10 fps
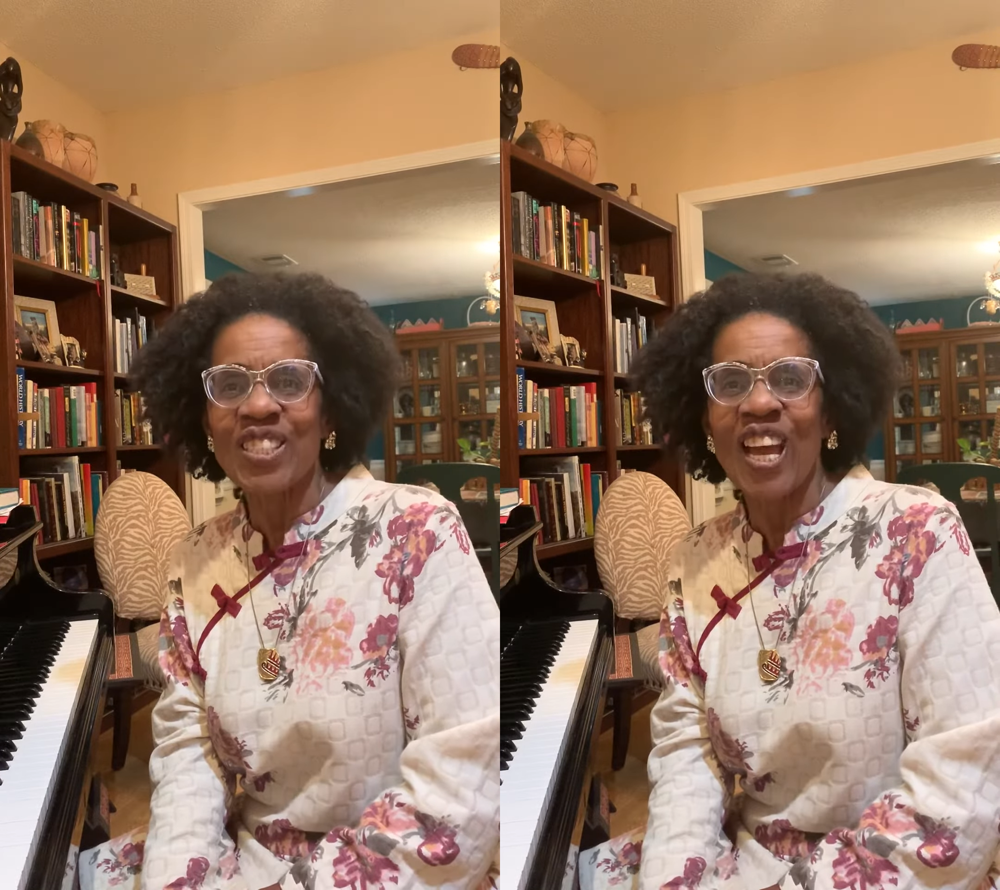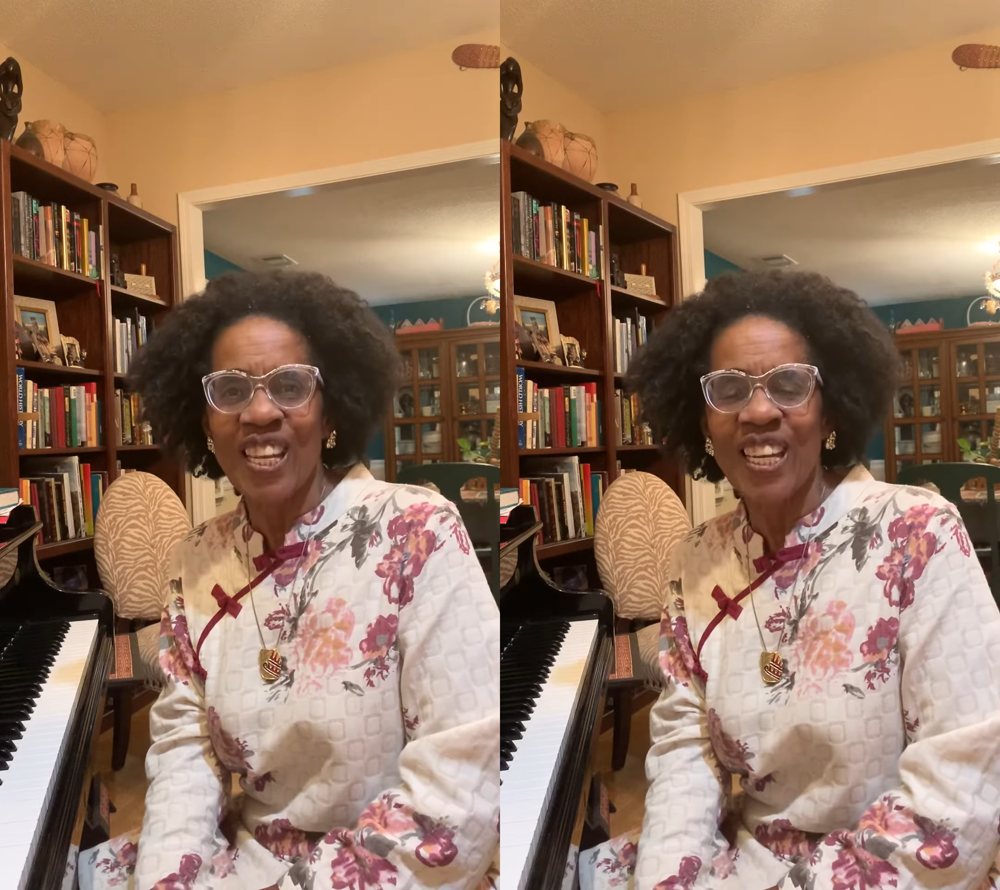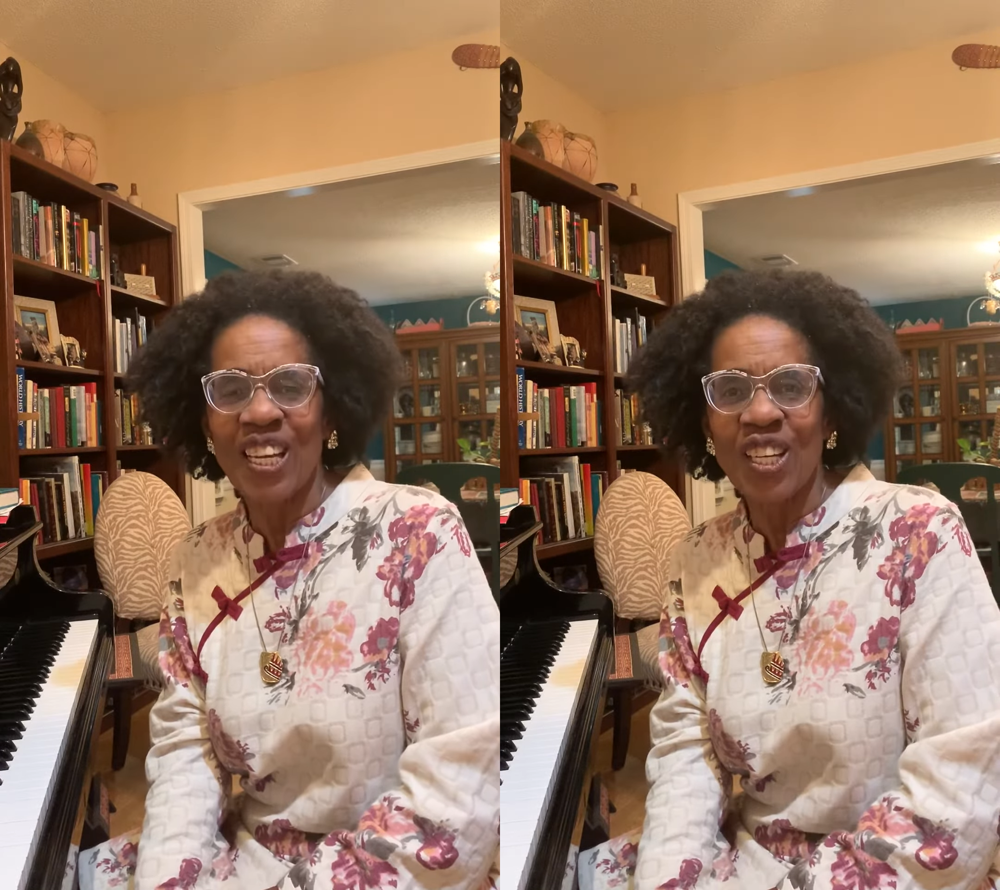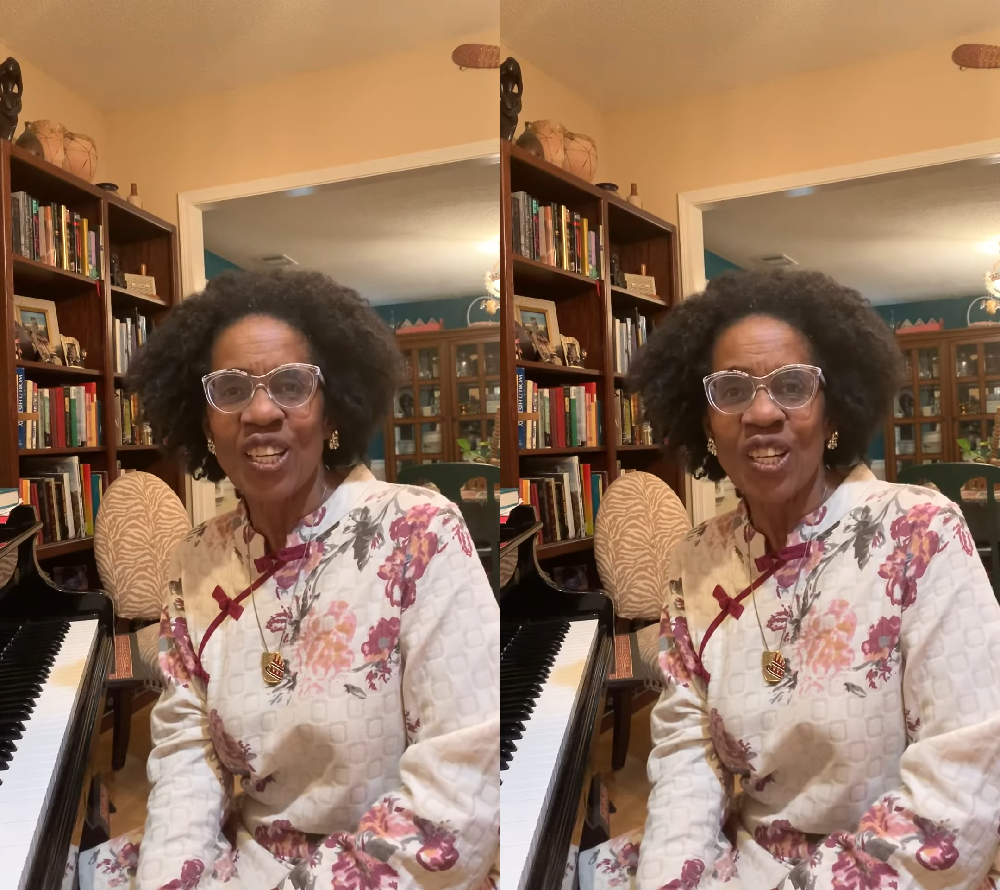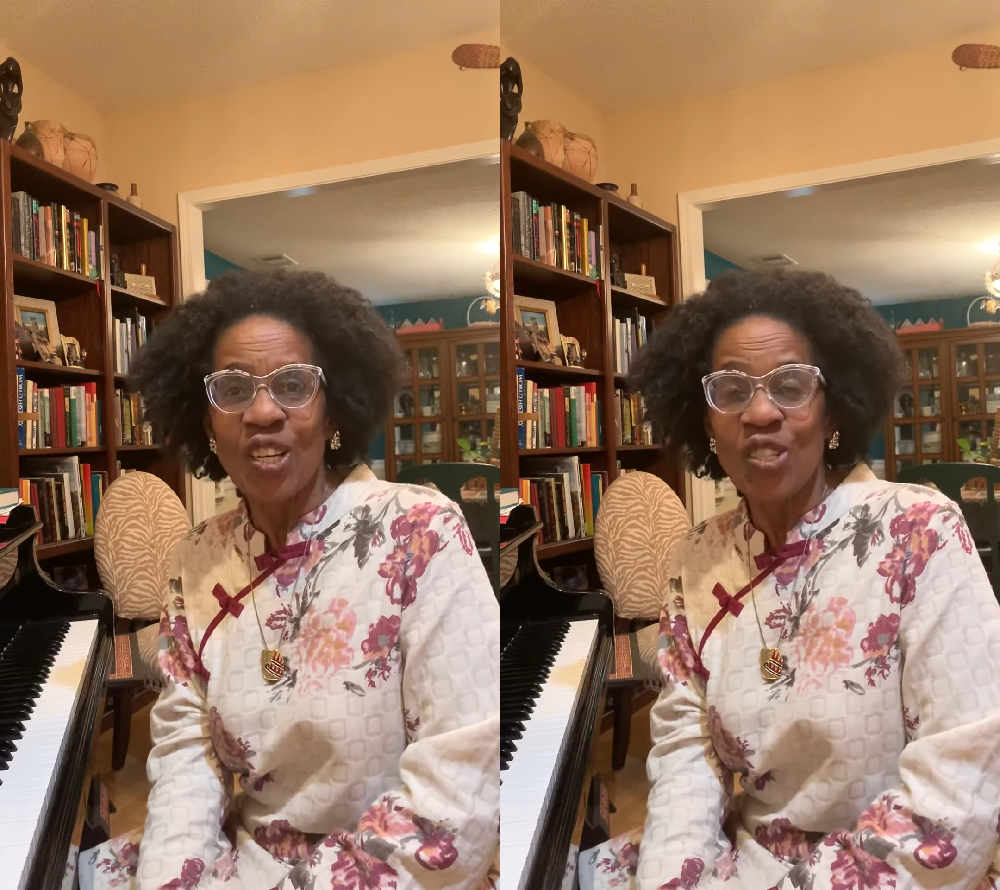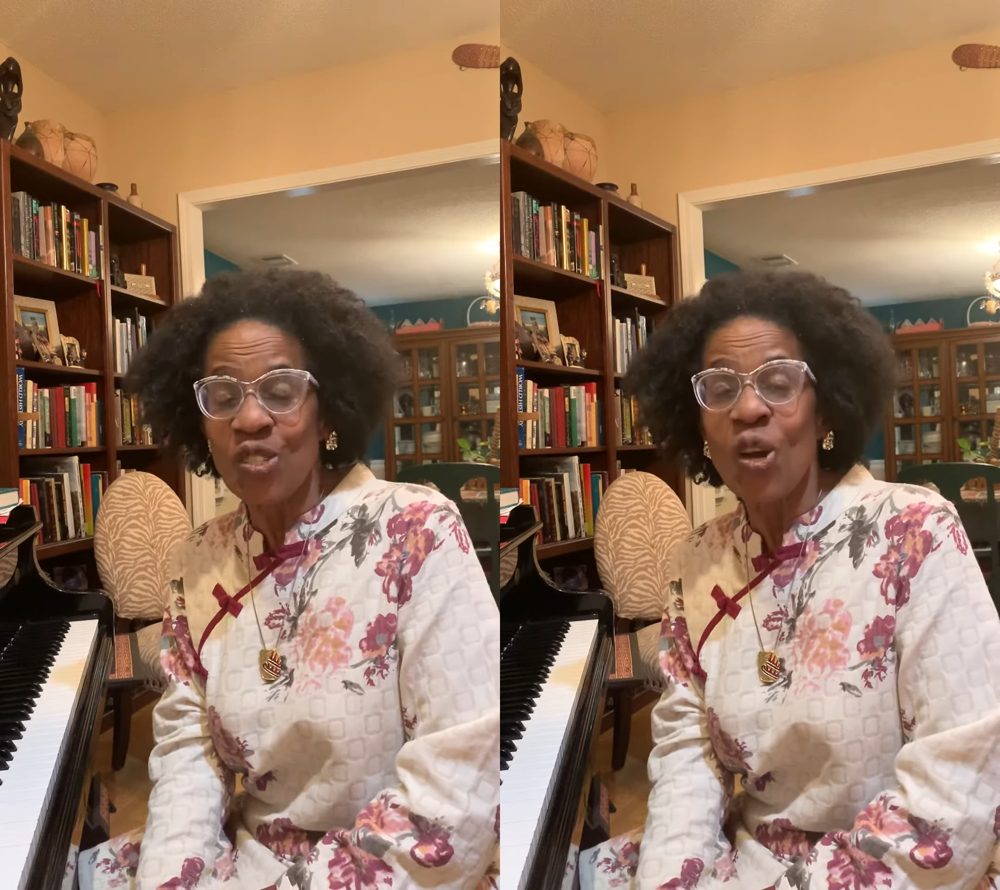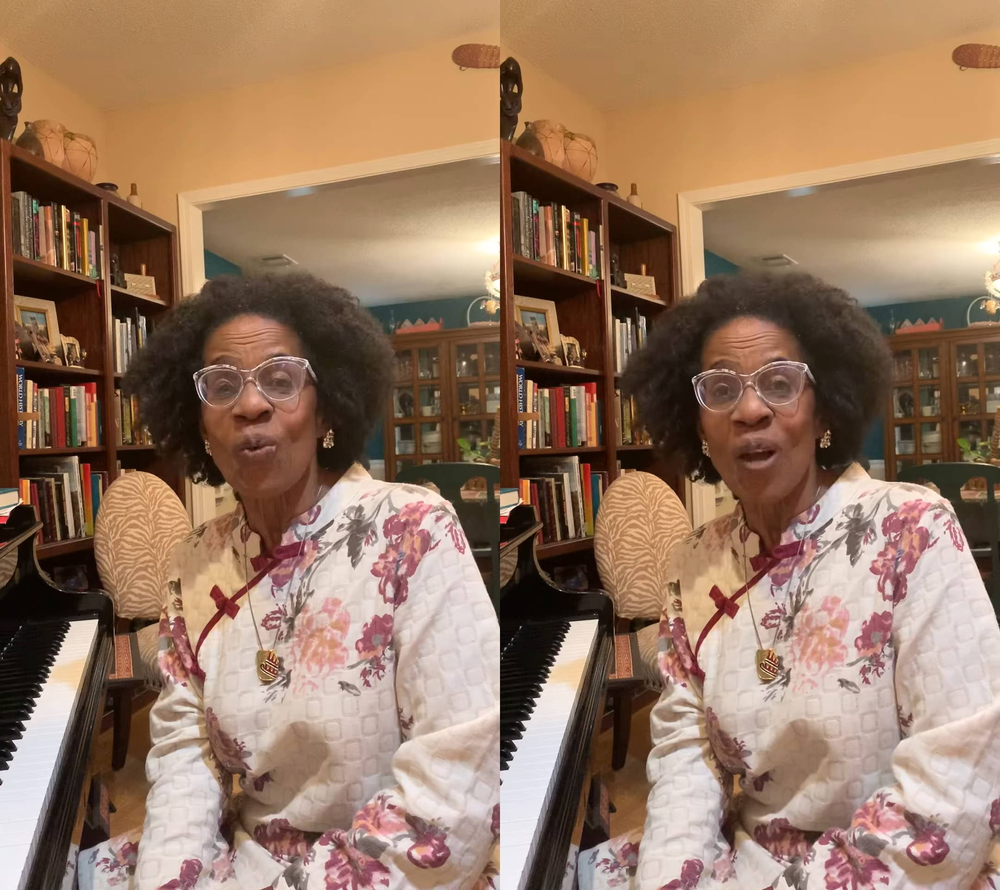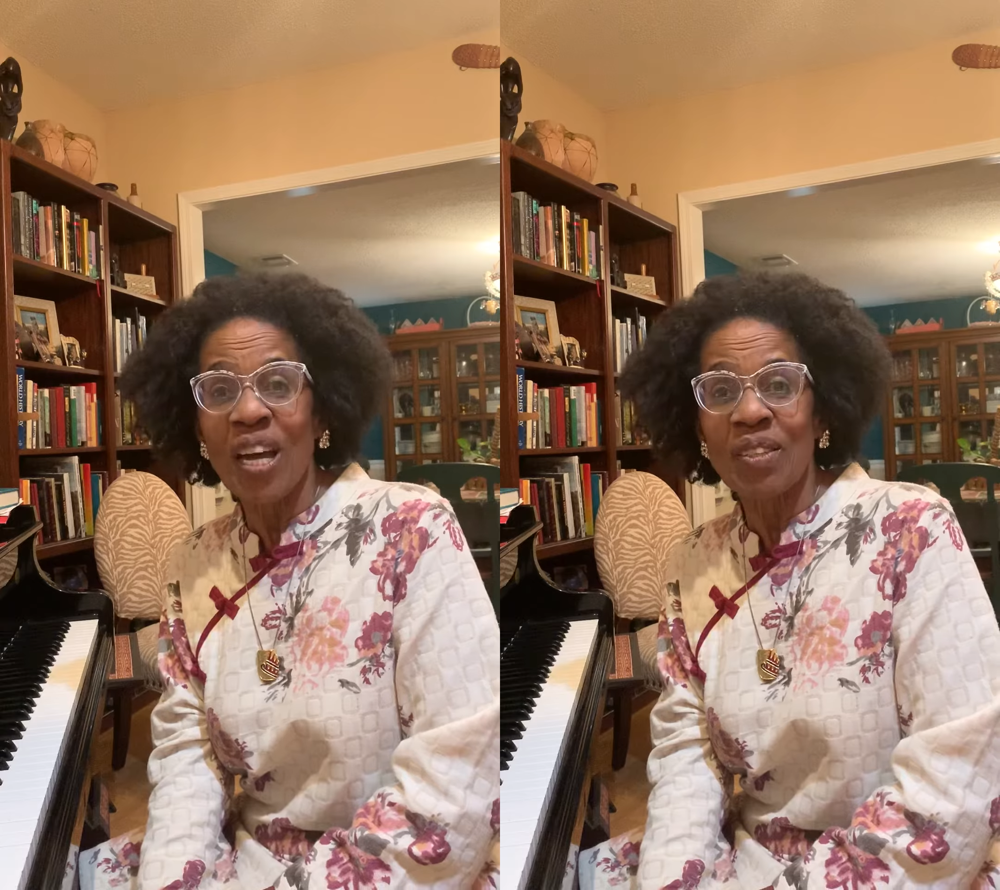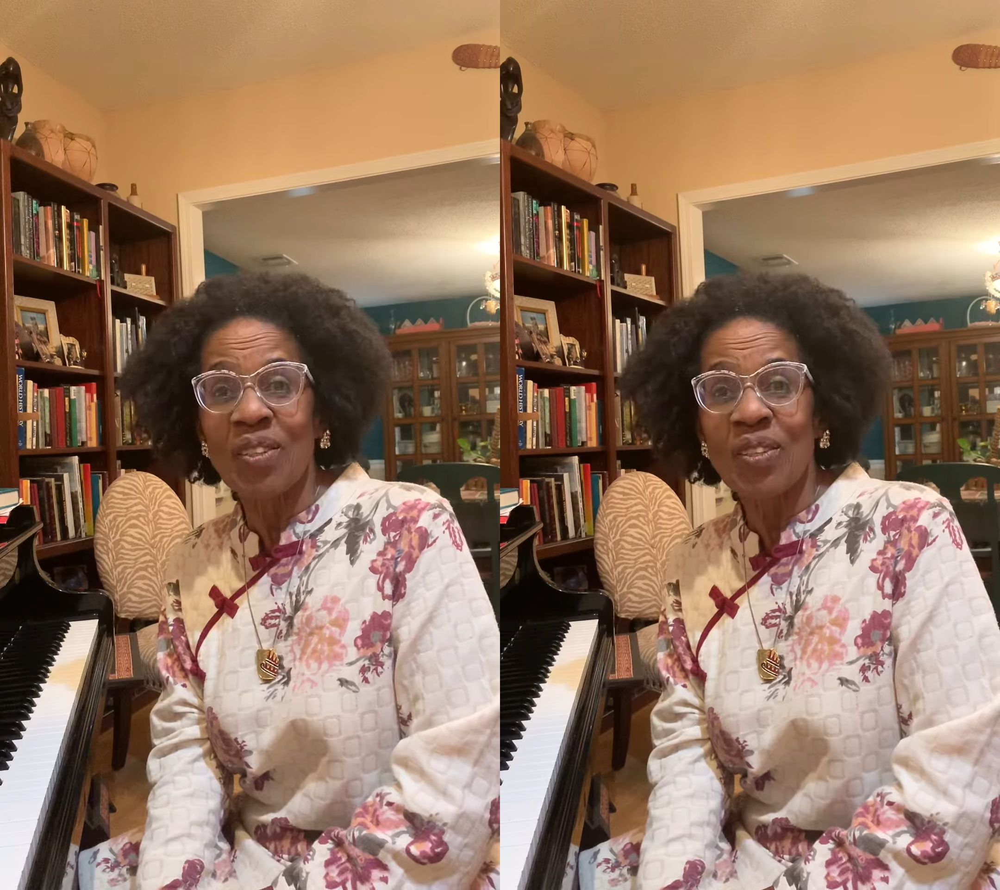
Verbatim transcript: shining. You know what?